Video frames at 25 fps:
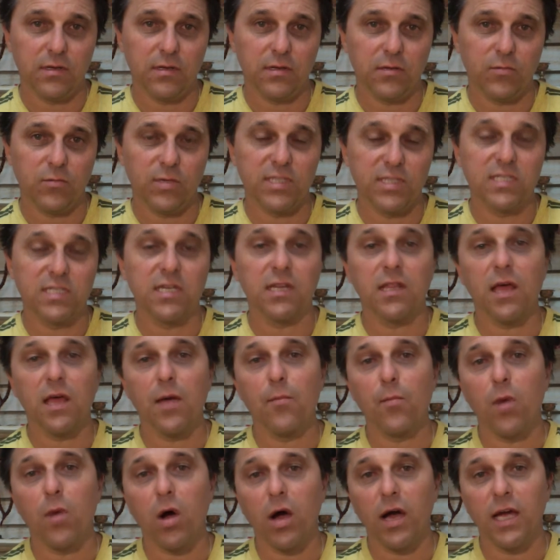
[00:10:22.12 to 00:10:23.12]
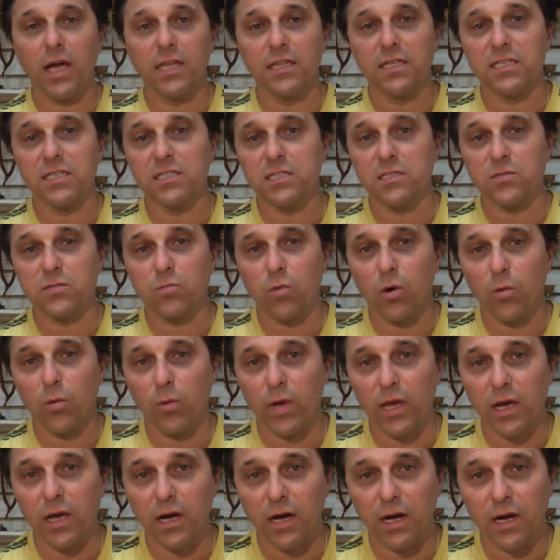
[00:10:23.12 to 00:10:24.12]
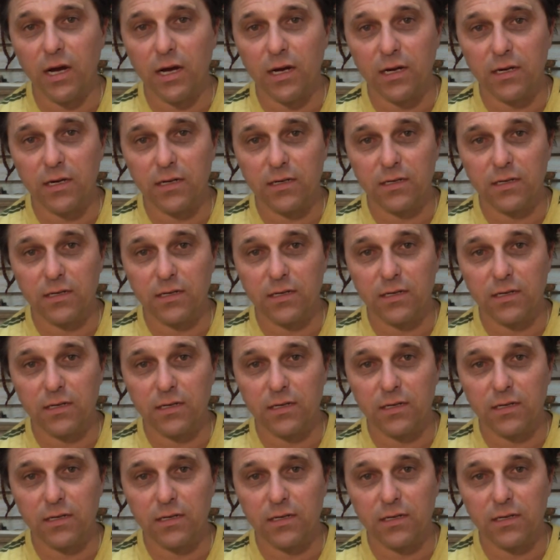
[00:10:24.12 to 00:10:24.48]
We tell our mind this is what we are.